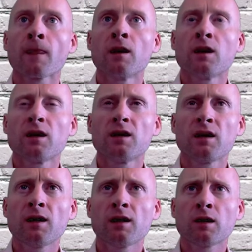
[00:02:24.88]

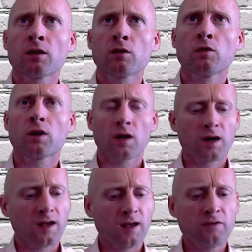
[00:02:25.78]
Now
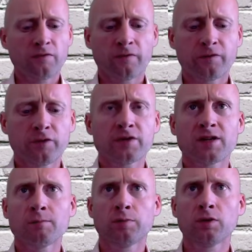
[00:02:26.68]
if, for
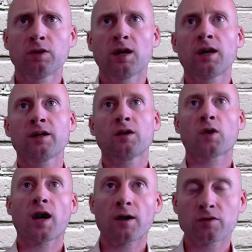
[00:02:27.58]
example, I go
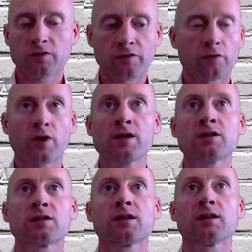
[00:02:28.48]
out of the range of the
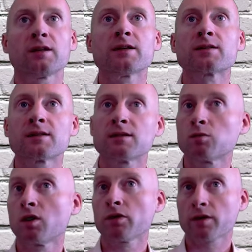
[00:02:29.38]
list, this is one
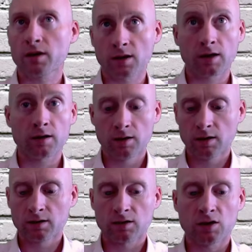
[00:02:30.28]
thing I
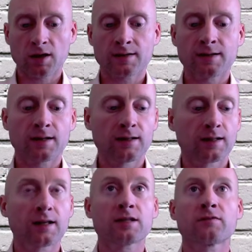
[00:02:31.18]
suggested in the last
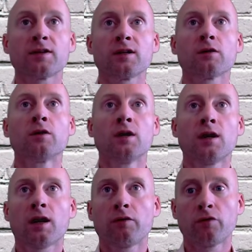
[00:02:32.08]
video, and
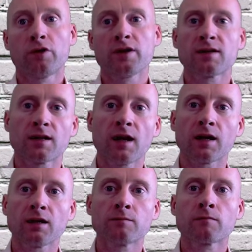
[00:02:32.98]
run this again,
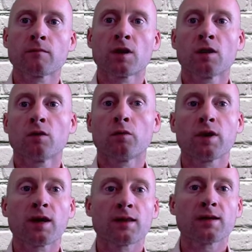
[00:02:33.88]
we get
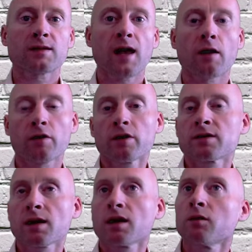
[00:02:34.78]
this error
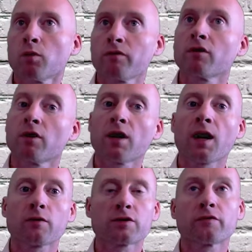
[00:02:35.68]
saying we've gone out
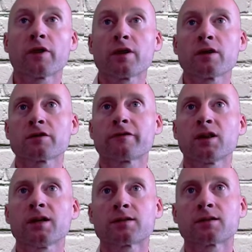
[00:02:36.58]
of range of the list.